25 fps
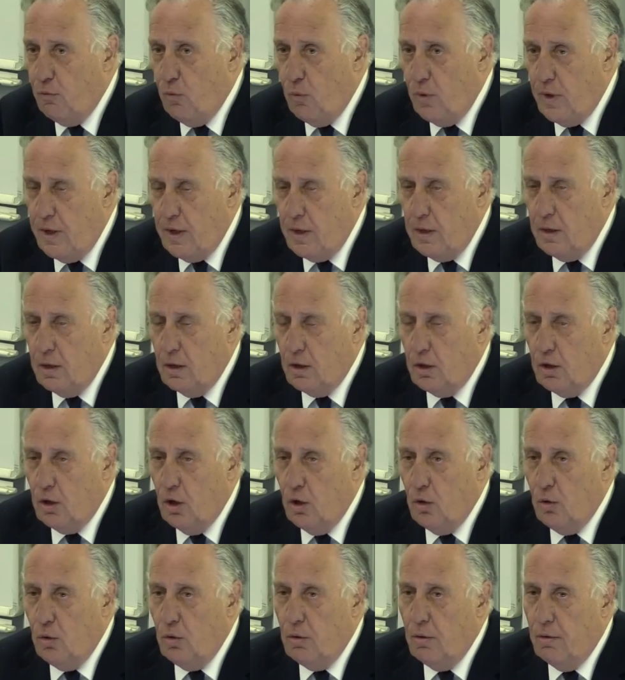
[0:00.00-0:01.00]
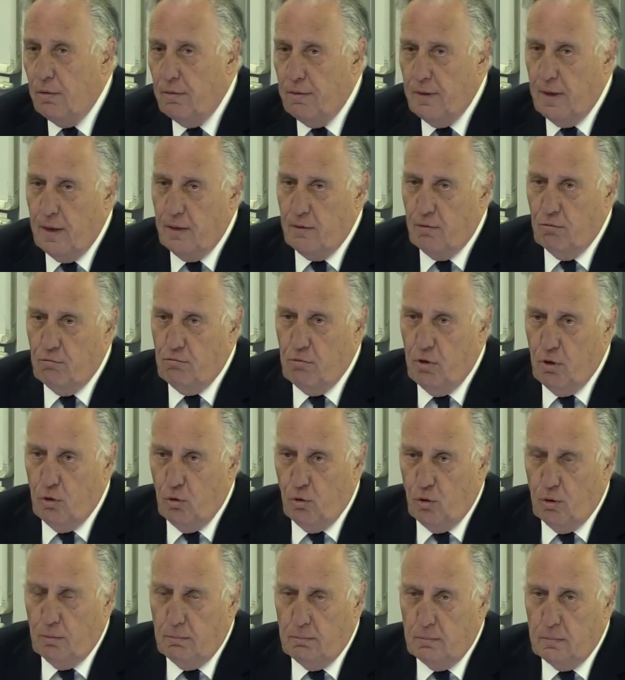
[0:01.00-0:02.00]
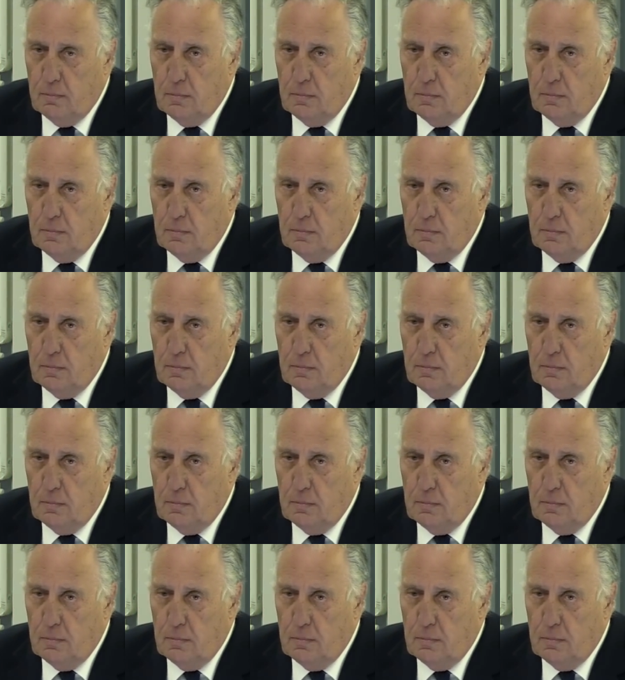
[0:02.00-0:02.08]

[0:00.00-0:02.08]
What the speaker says: we go that road.